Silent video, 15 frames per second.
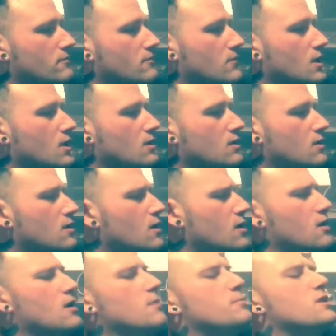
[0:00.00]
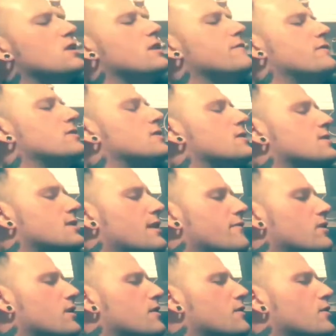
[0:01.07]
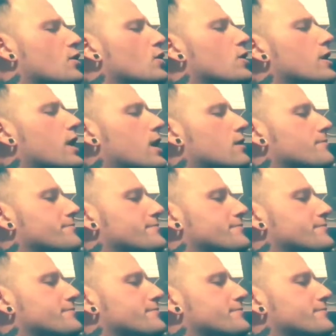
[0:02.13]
Do we know? I believe it's a 70-30.